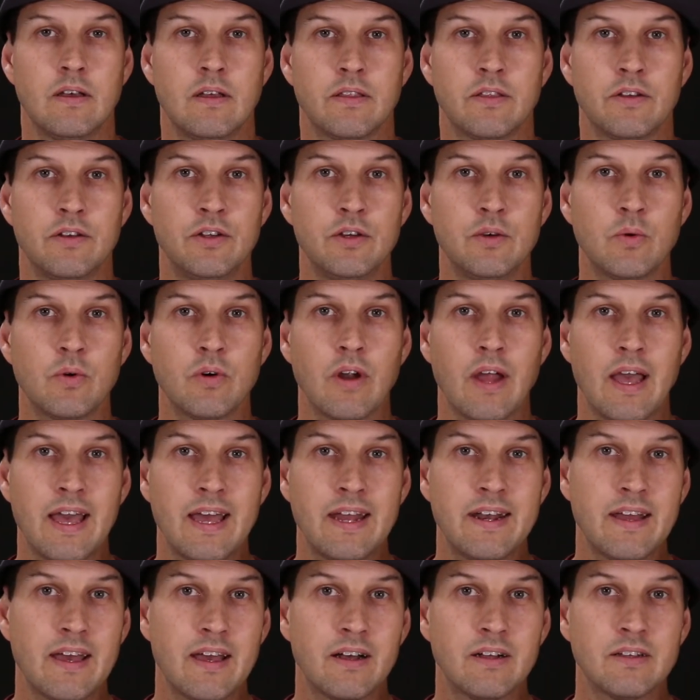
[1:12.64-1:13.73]
The Neewer
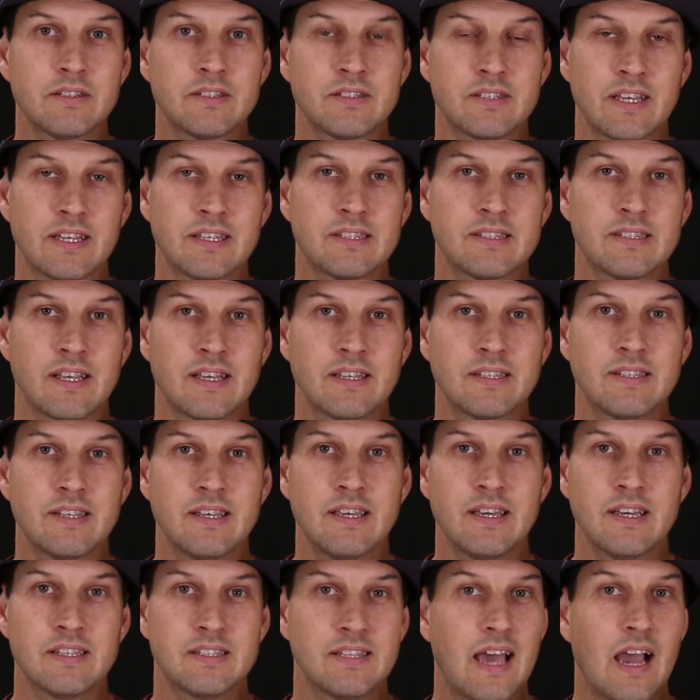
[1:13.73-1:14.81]

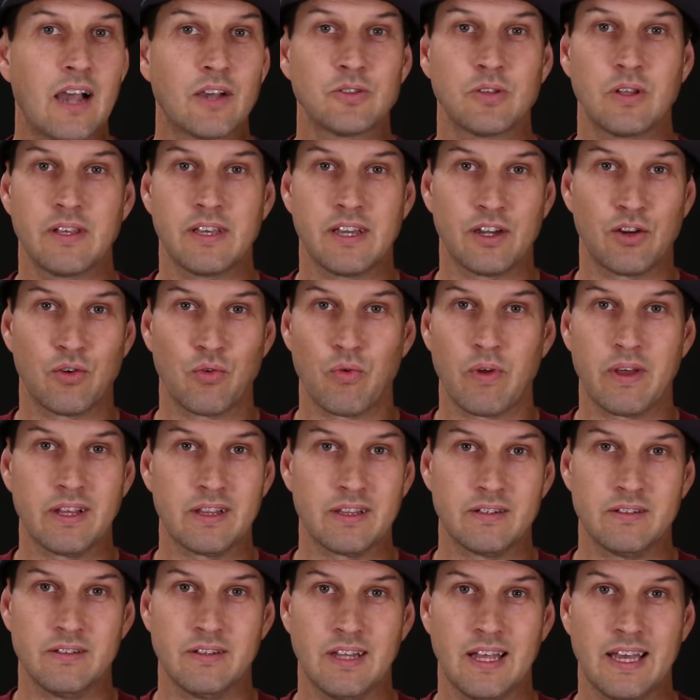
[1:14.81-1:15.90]
NL660 is actually a great
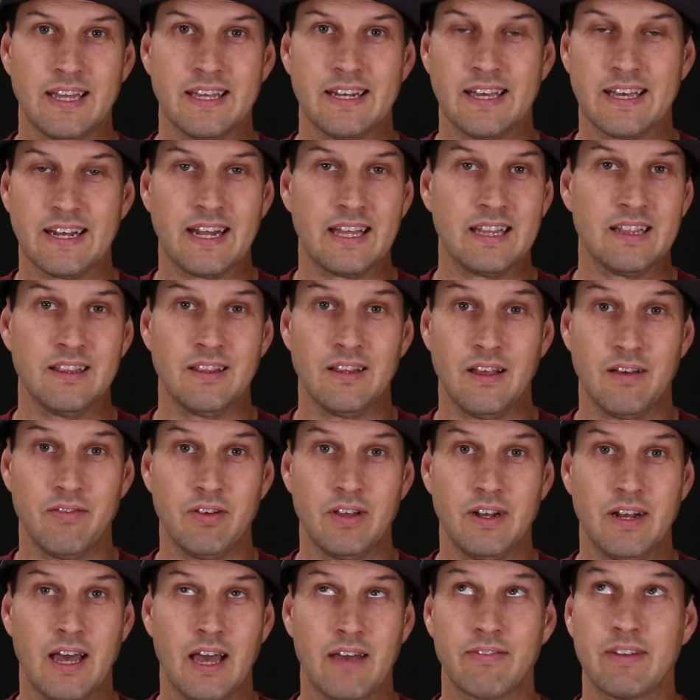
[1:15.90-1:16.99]
little light and I love
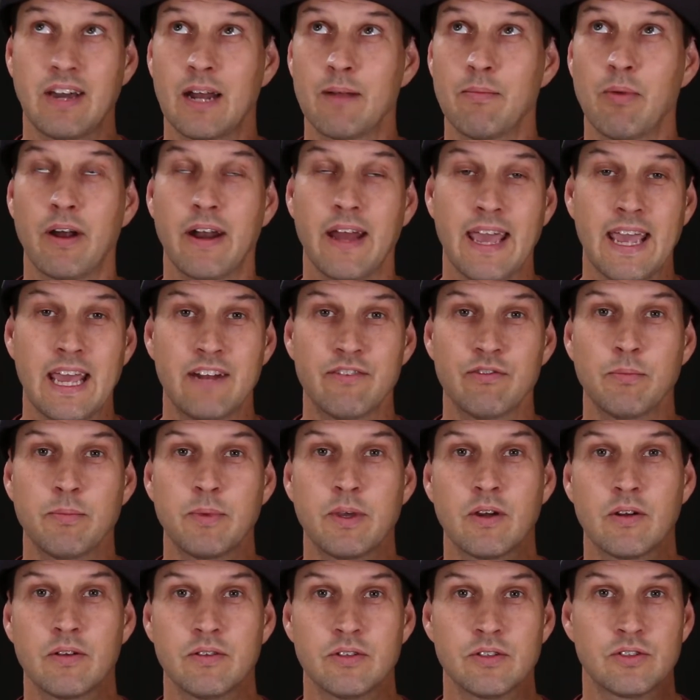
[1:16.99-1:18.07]
it. I've got about eight of them
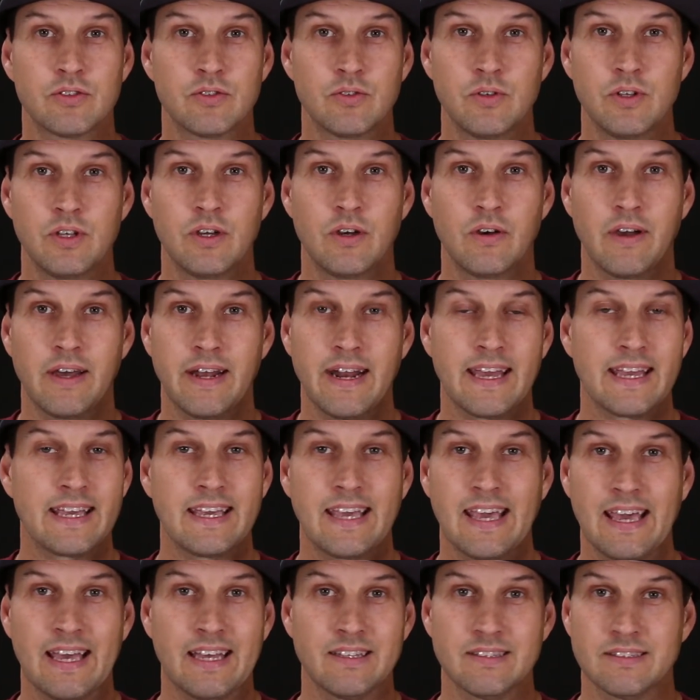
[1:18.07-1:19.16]
here in the studio and I
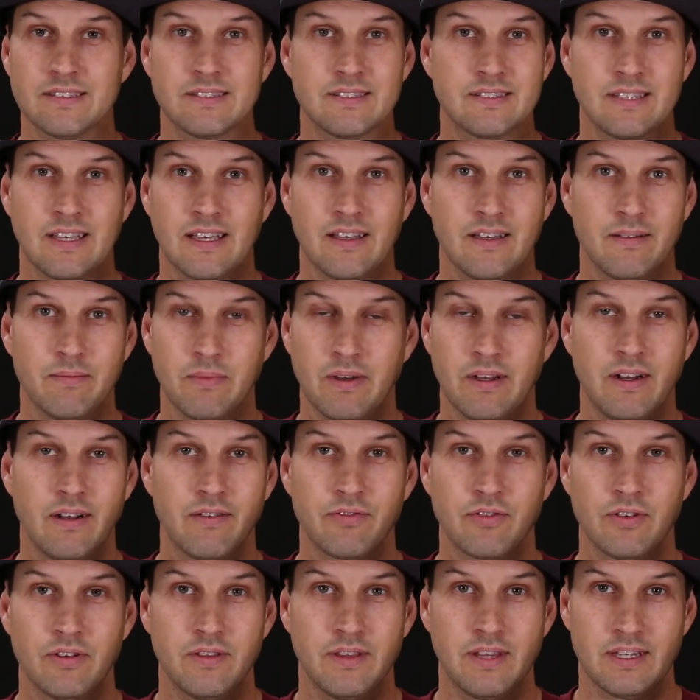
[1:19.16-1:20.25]
can't say
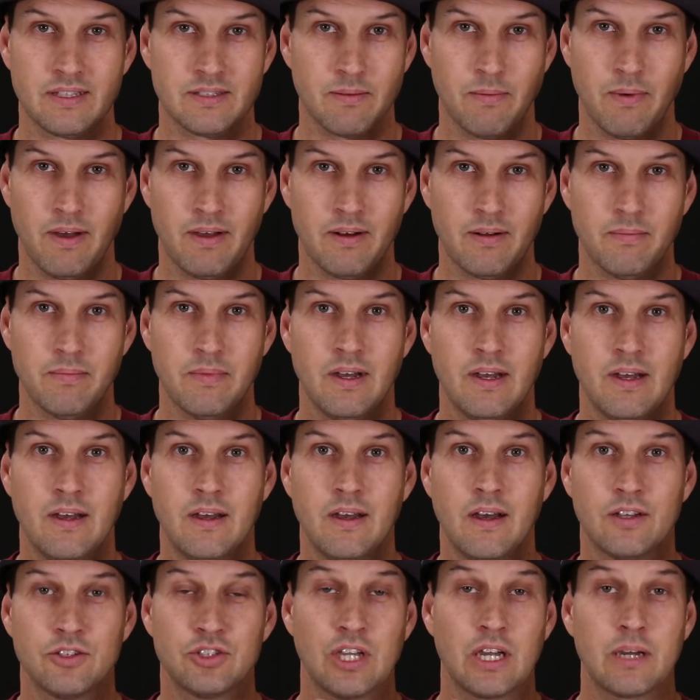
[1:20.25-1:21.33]
enough good things about them.
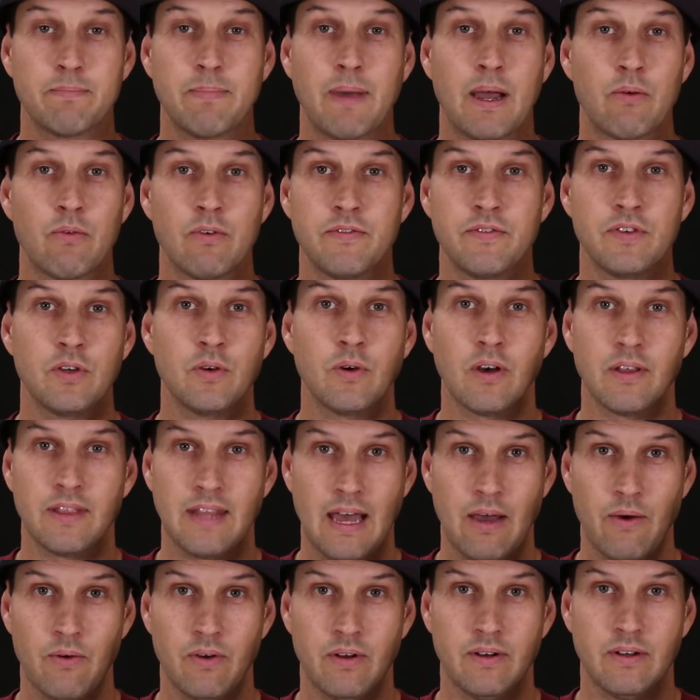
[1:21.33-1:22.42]
Check my review on
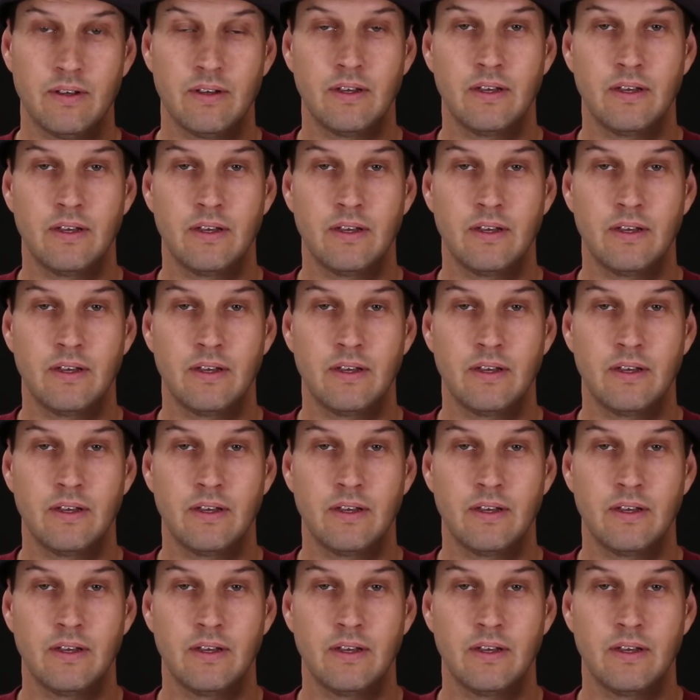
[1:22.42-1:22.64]
that one.